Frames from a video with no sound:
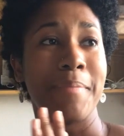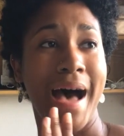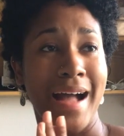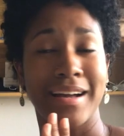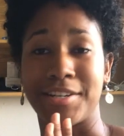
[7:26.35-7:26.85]

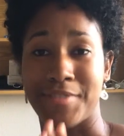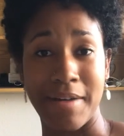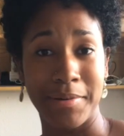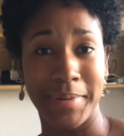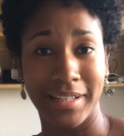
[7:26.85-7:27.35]
Pack a
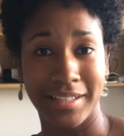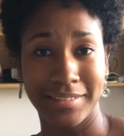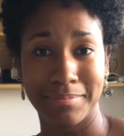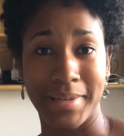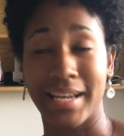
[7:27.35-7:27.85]
travel
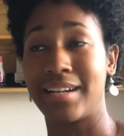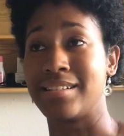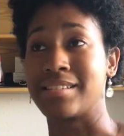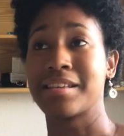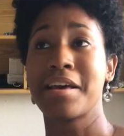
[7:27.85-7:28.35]
pillow,
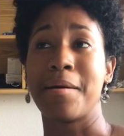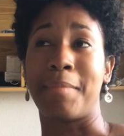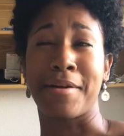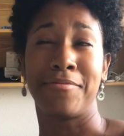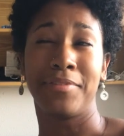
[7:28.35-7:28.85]
because
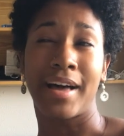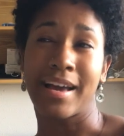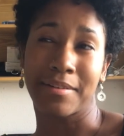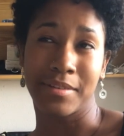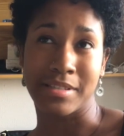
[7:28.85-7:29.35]
my
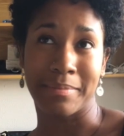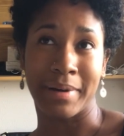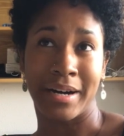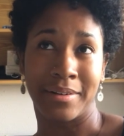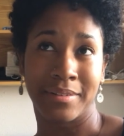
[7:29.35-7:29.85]
flight was
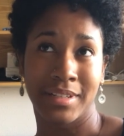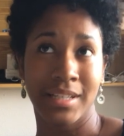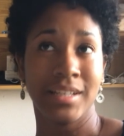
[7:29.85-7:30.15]
about,